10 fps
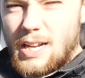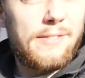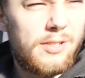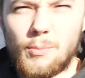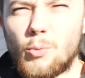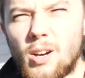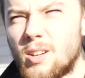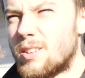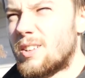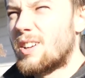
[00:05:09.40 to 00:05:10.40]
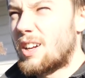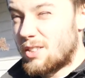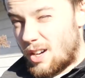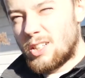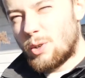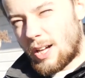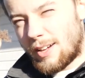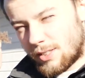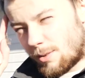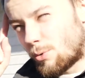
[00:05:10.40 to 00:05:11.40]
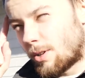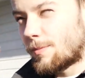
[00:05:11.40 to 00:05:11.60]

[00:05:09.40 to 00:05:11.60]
I have somewhere. I know I have somewhere.